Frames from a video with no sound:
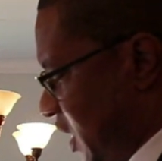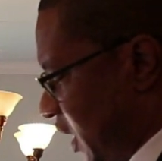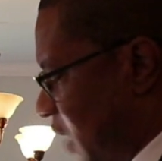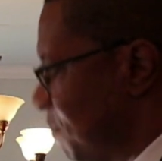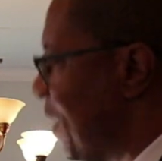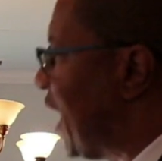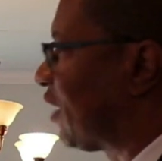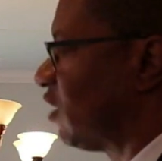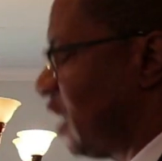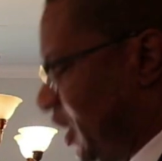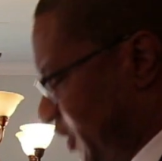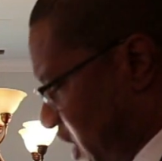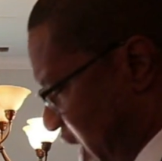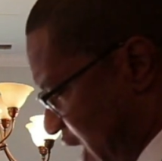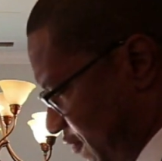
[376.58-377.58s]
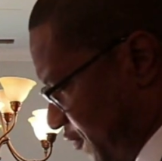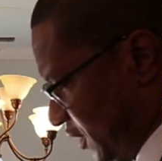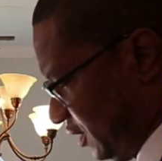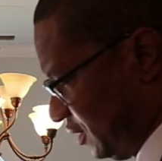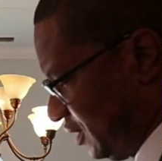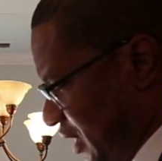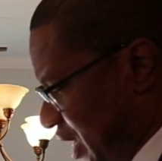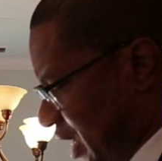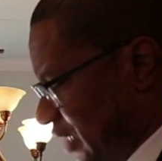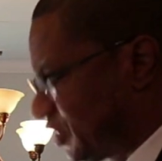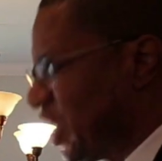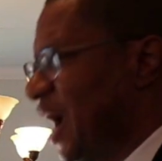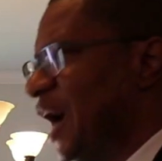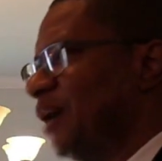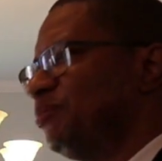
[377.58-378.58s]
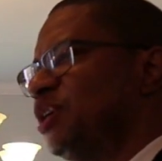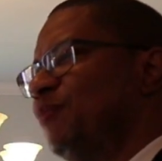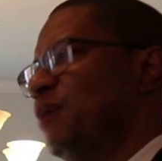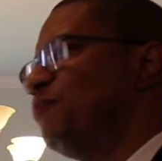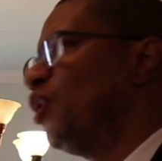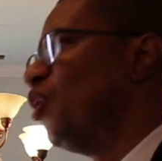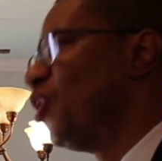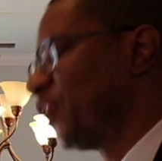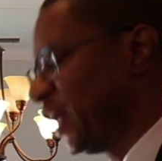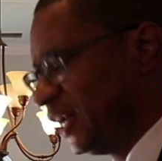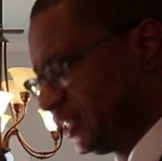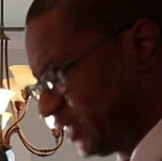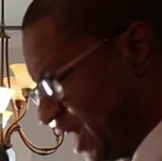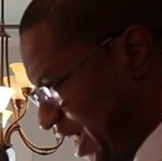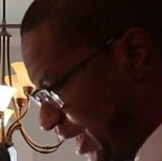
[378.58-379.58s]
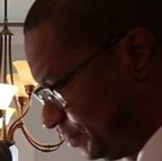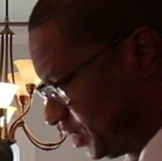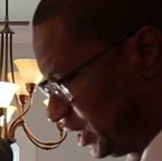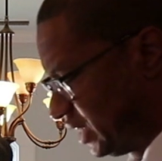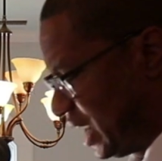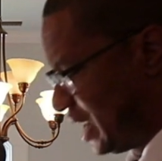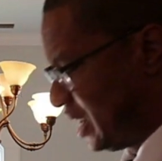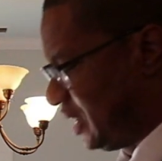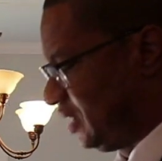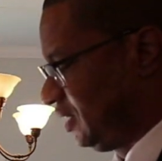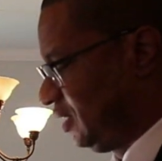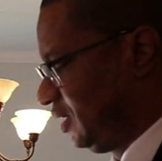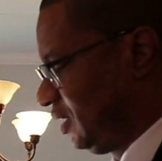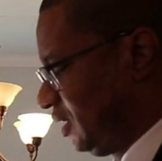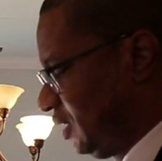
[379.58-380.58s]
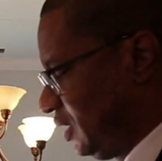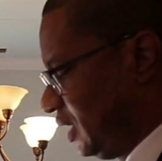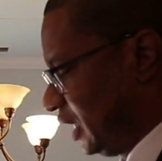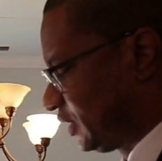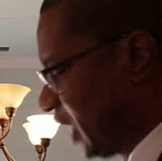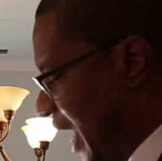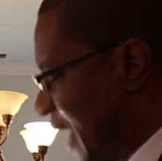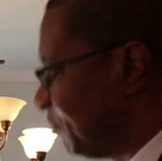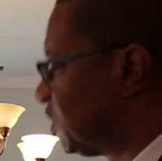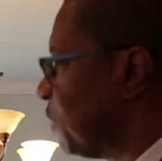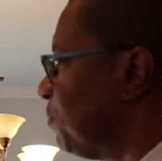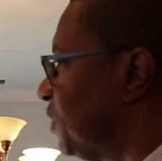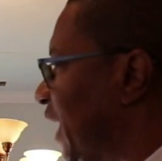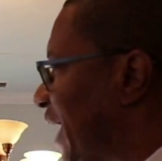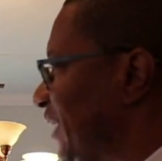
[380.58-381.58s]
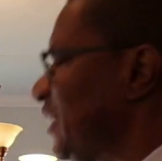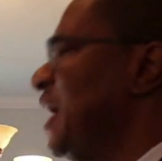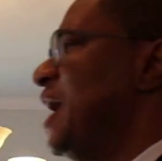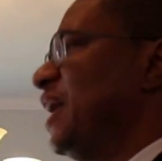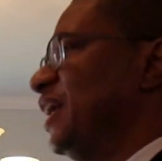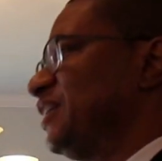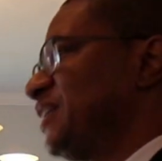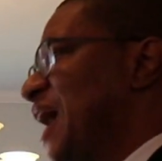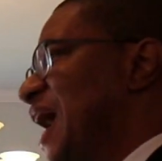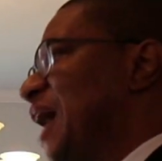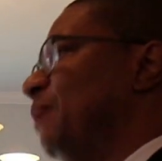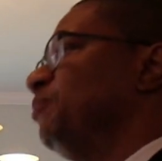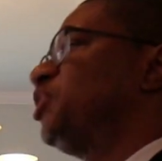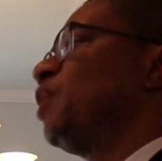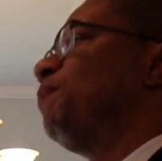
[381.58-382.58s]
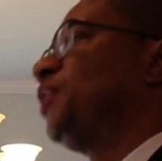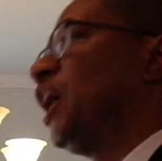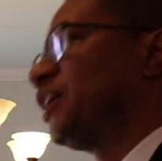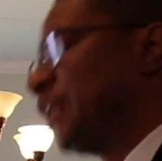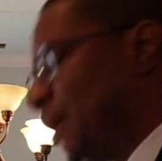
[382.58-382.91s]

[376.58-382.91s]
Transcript: and a matter under heaven, a time to be born and a time to die. A time to plant and a time to pluck